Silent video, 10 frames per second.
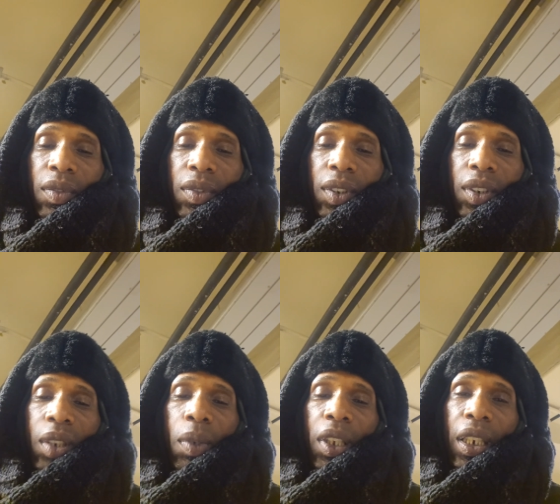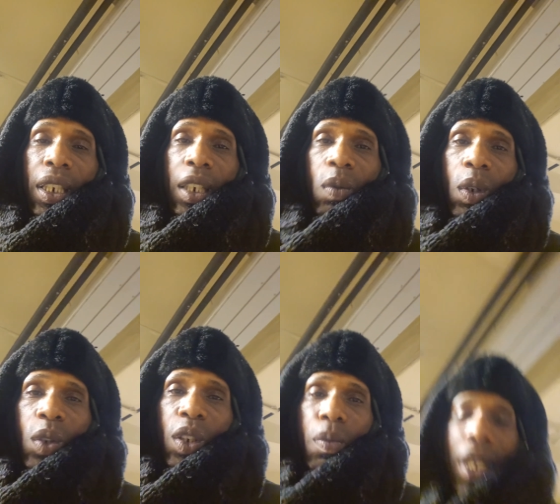Some other nigga wrote,
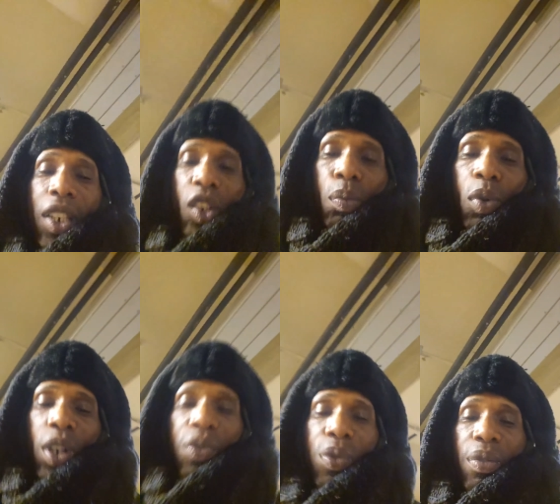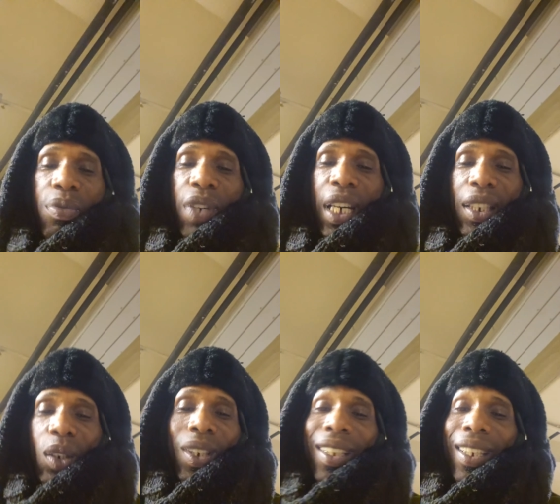you made your boyfriend Fat
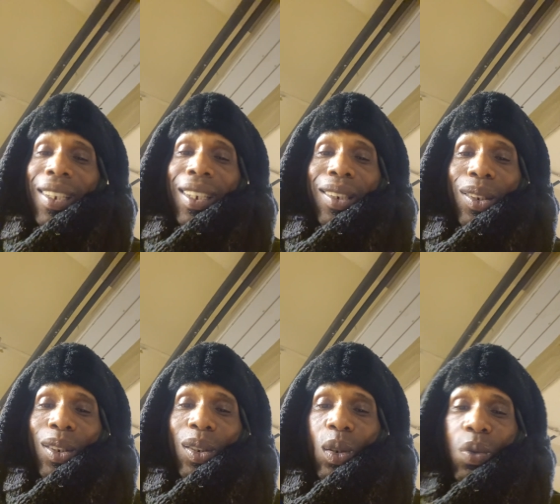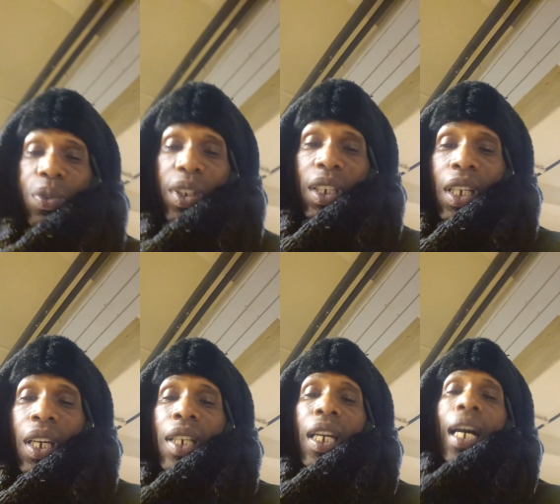Joe. Yeah, y'all niggas is goofy.
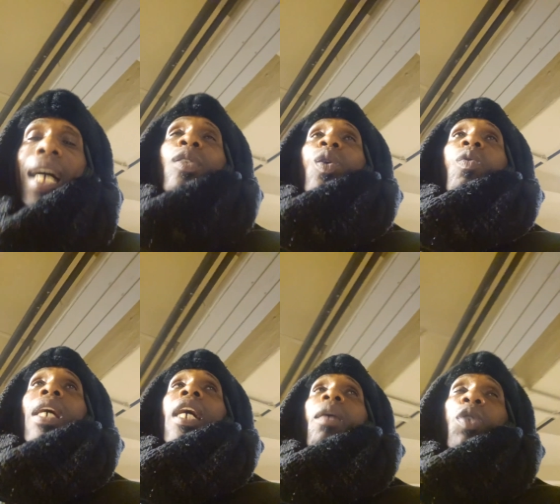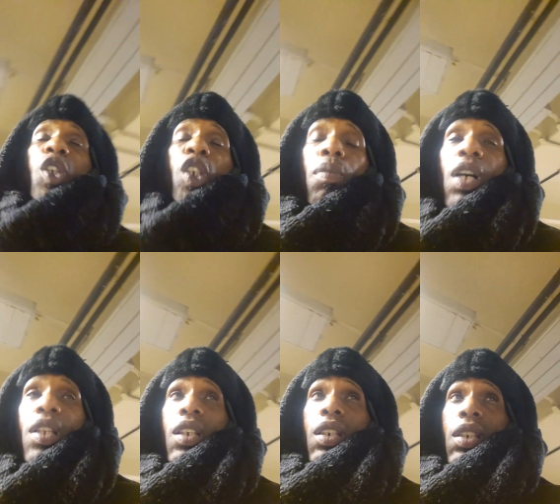Yeah, yeah, with your
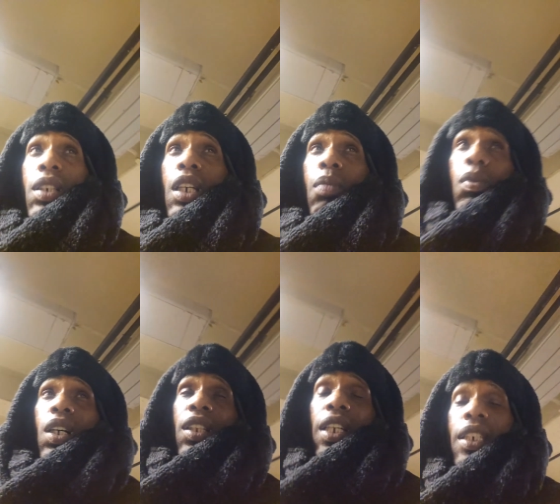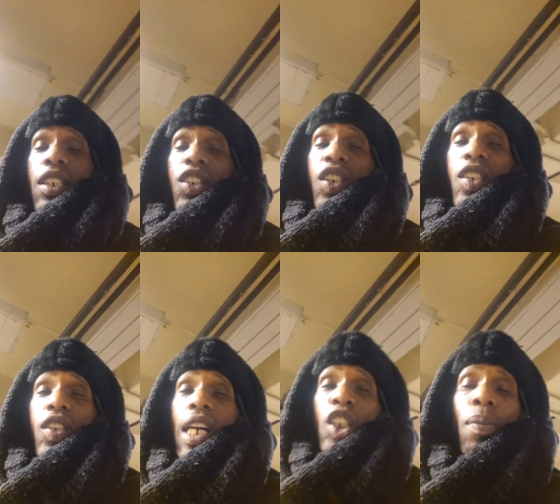mother and your
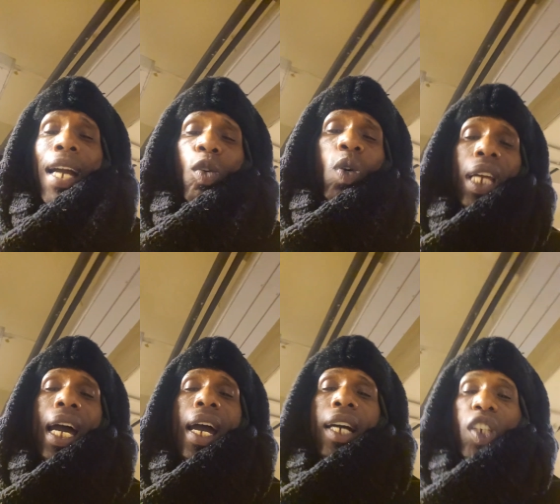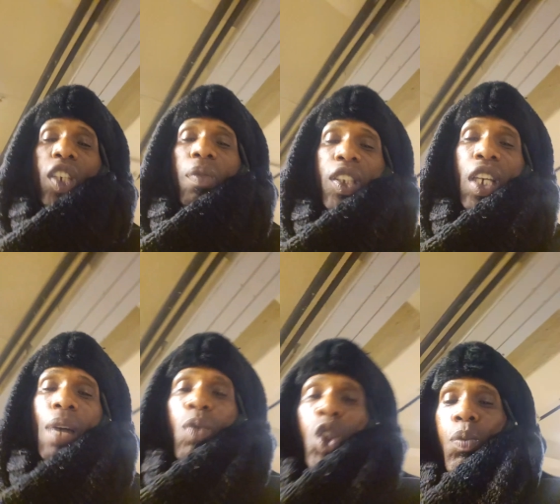sister. I smack her on the ass every
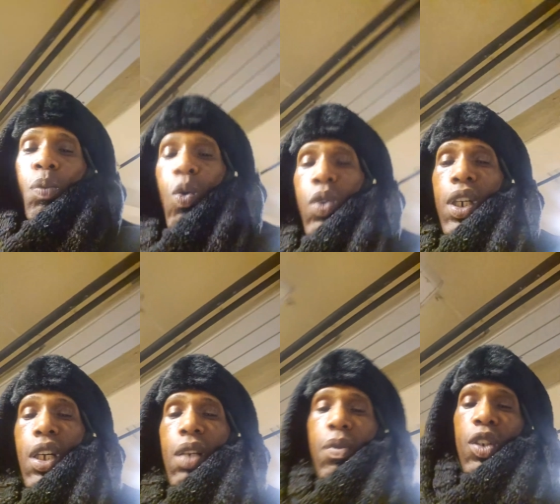time we smoke, yeah?